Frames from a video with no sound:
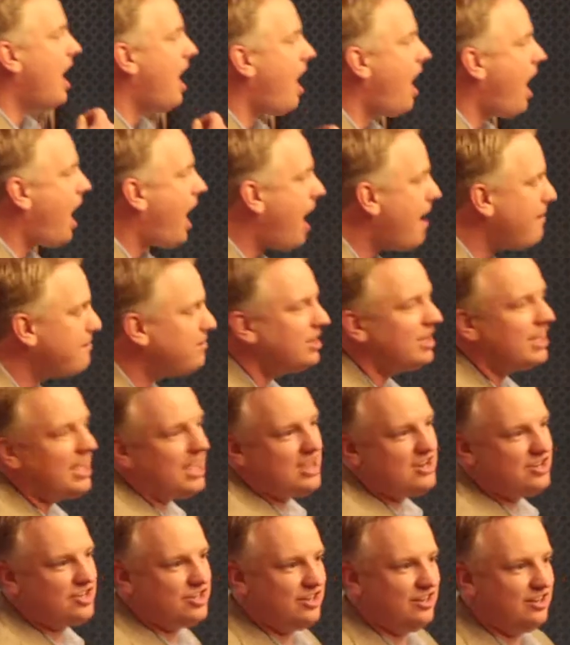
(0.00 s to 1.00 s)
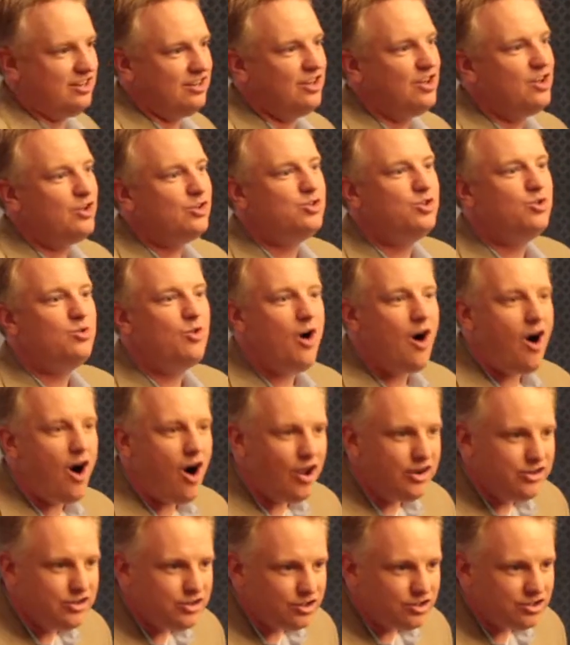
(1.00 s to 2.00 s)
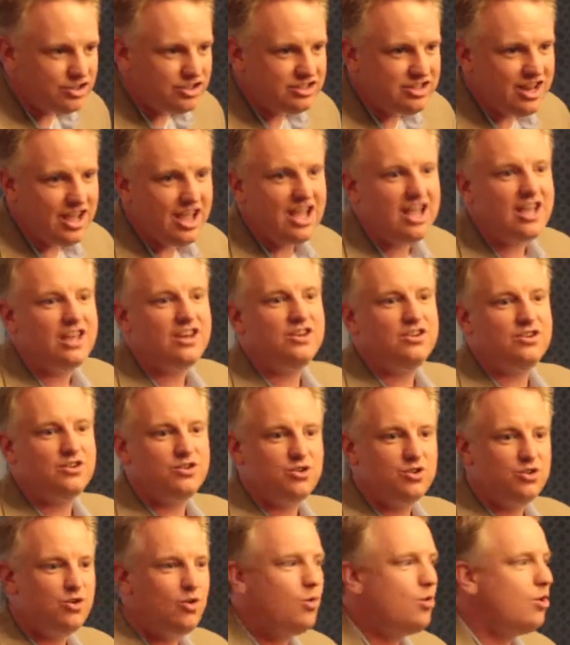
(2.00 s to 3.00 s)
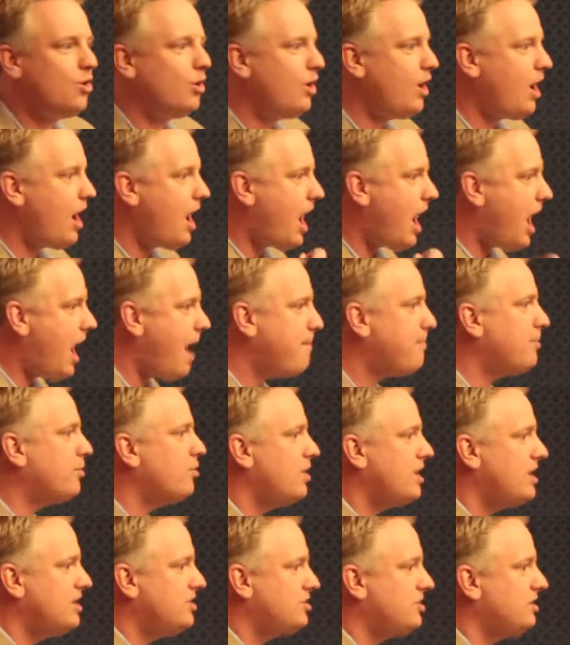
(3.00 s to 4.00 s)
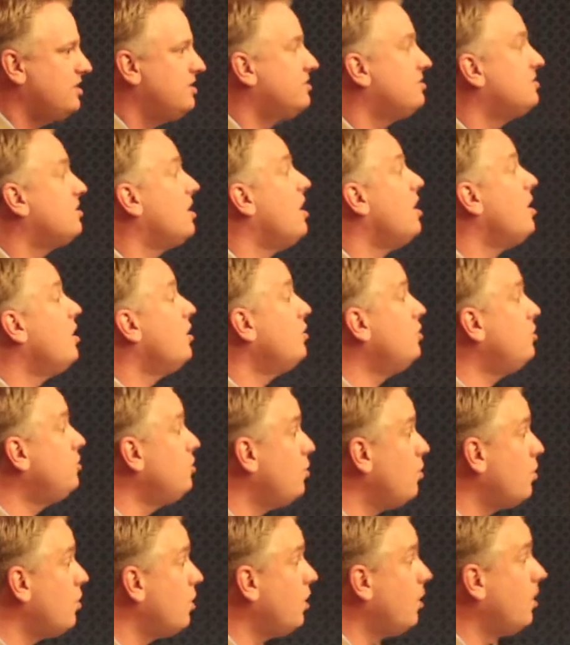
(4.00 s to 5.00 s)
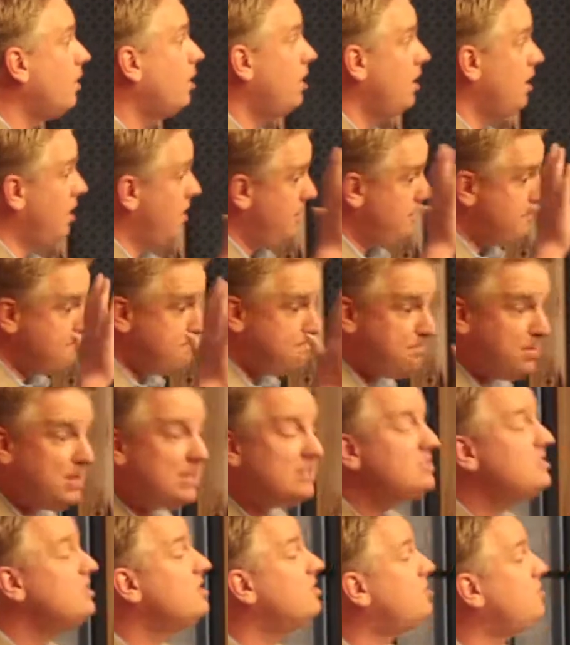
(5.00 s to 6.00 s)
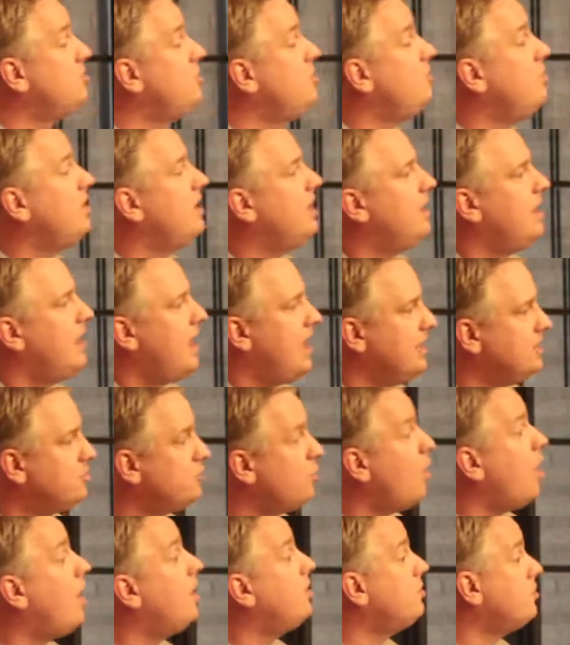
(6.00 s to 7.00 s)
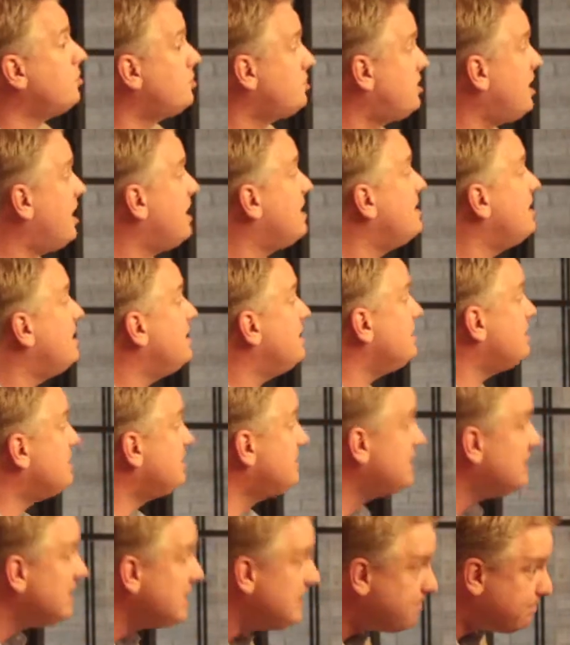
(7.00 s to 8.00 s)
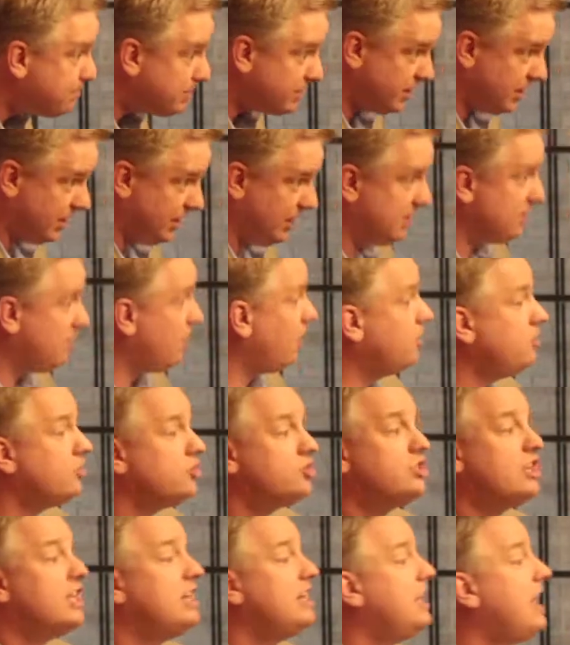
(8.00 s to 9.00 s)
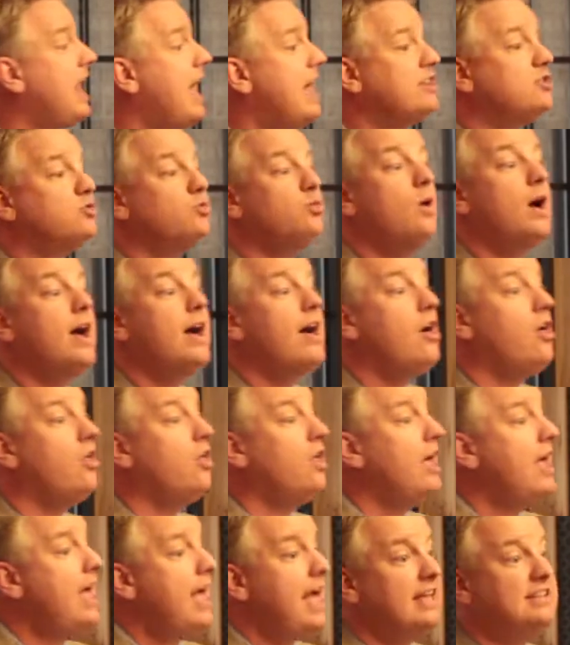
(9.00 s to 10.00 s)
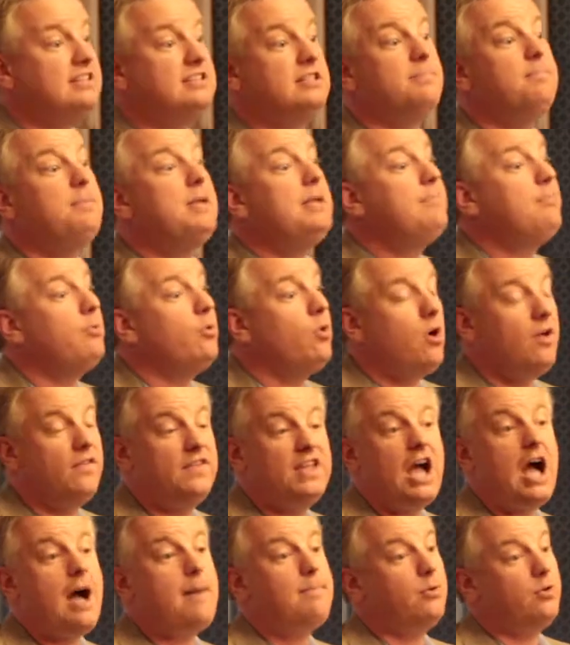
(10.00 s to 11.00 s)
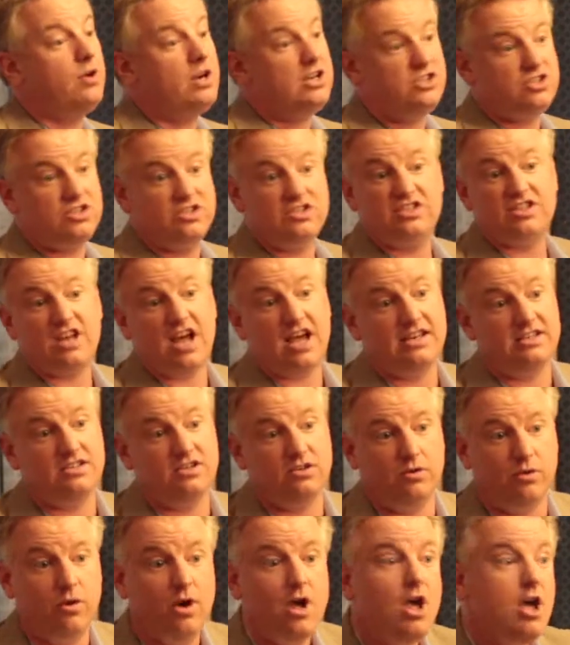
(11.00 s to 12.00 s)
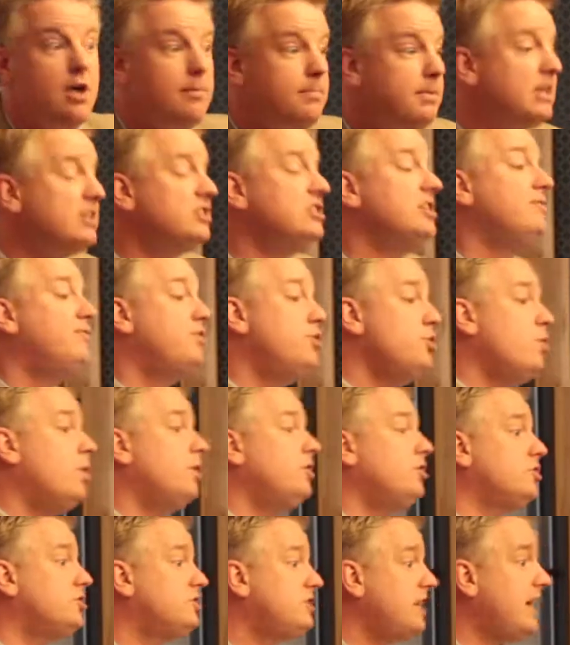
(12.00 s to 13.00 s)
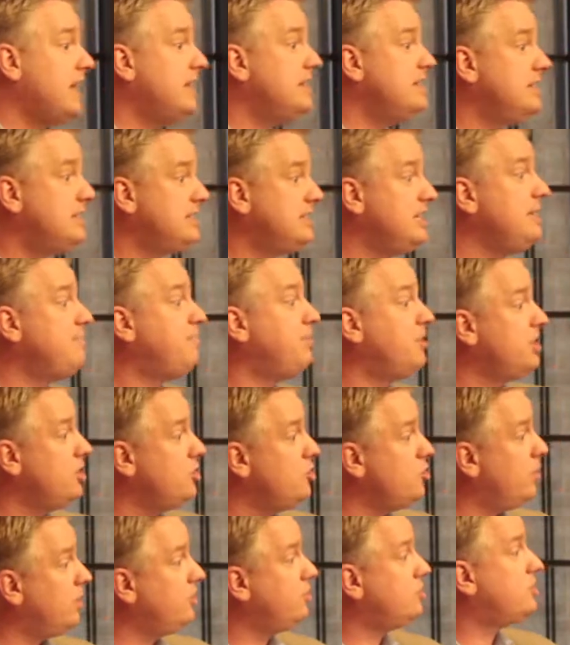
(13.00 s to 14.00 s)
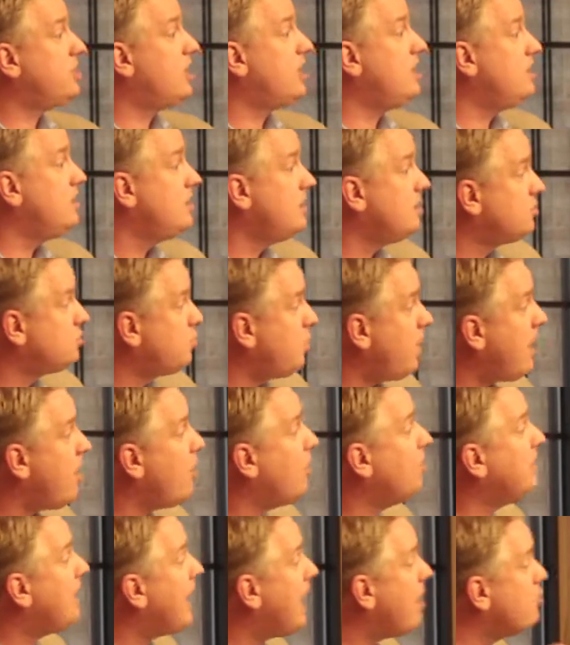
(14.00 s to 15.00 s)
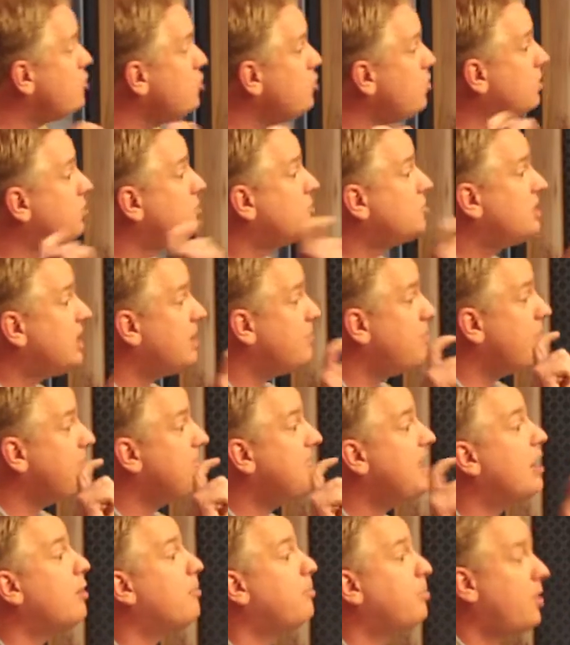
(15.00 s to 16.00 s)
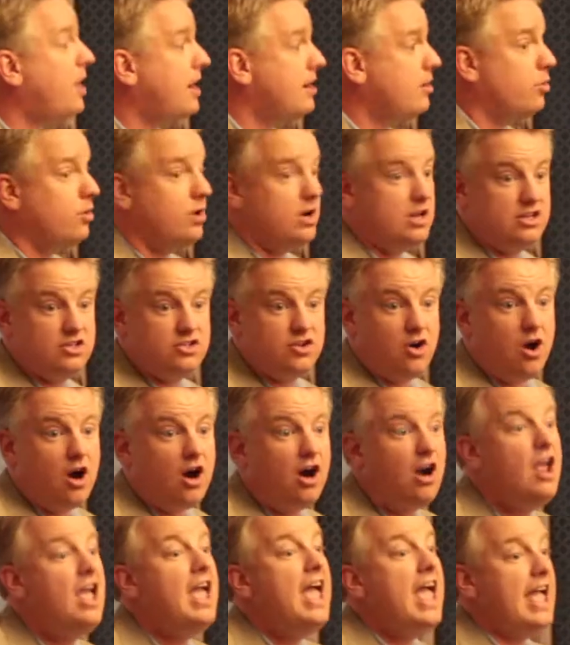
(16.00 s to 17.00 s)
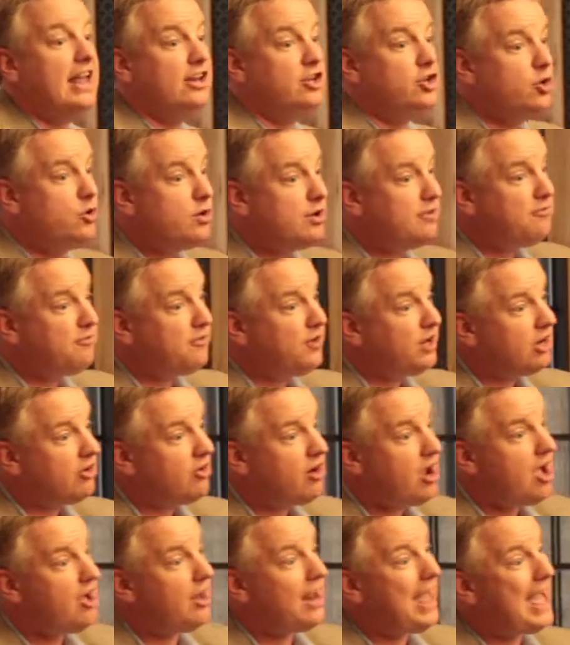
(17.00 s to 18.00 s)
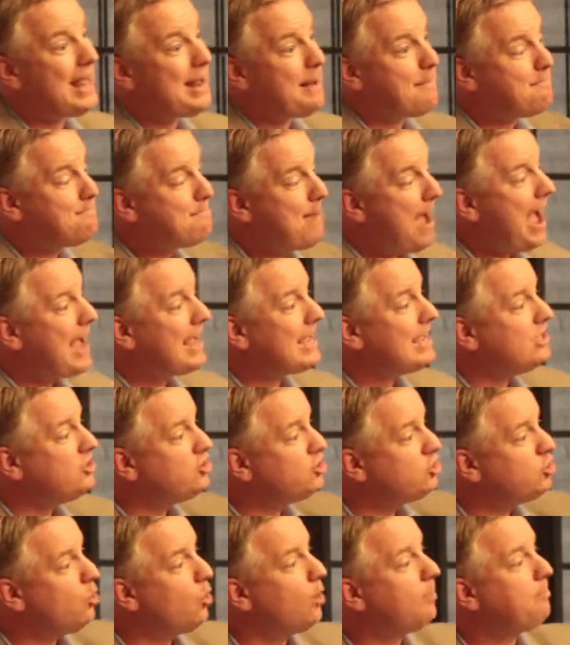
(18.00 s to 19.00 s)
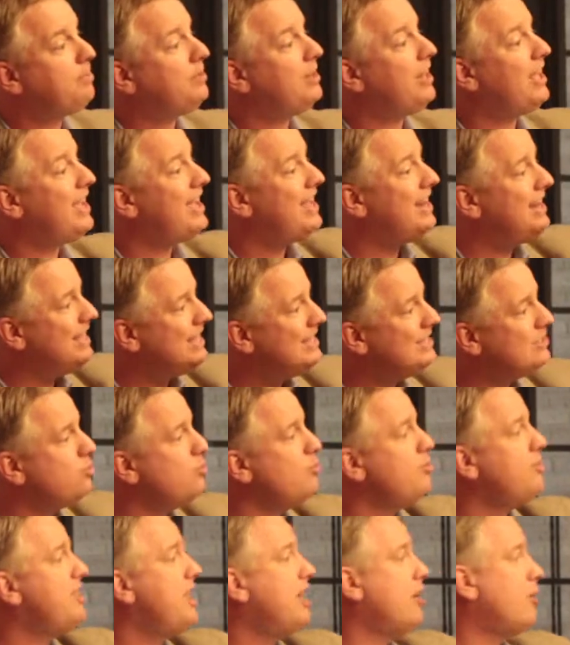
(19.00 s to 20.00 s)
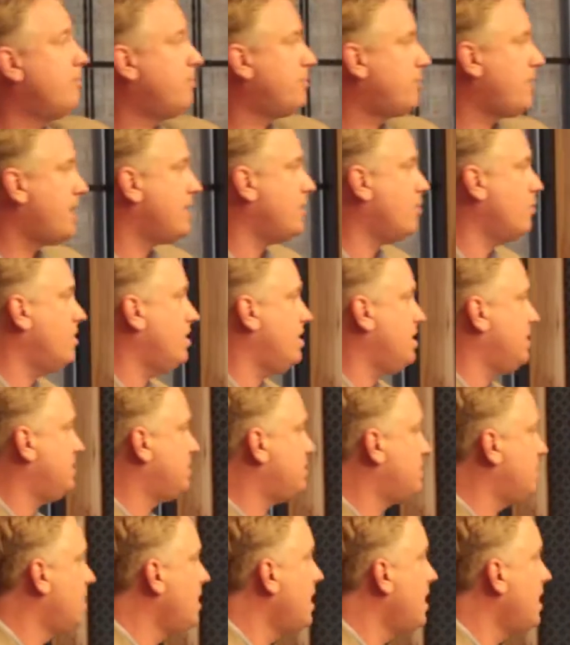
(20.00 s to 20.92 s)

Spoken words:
obligation to understand your operations, your business unit, and to understand it deeply, and to understand it as well as the people on the operations side do. Because if you understand it deeply and you understand it as well, now you understand what their priorities are, and you can figure out how to package your plan into their priorities.